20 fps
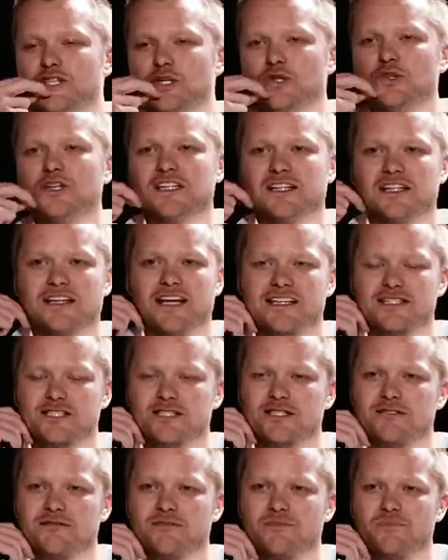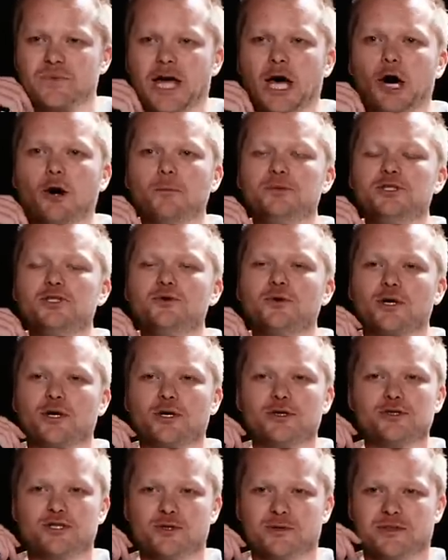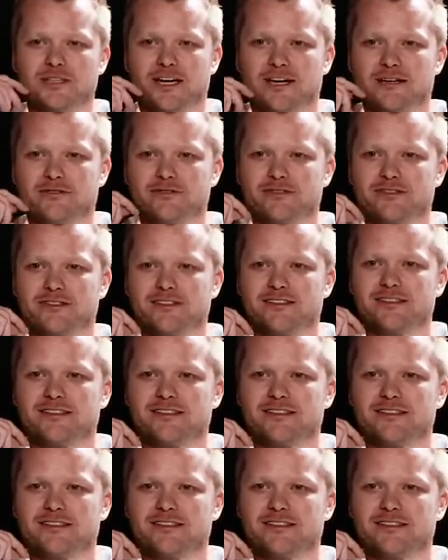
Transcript: Do you think that that's helped you or hurt you in life?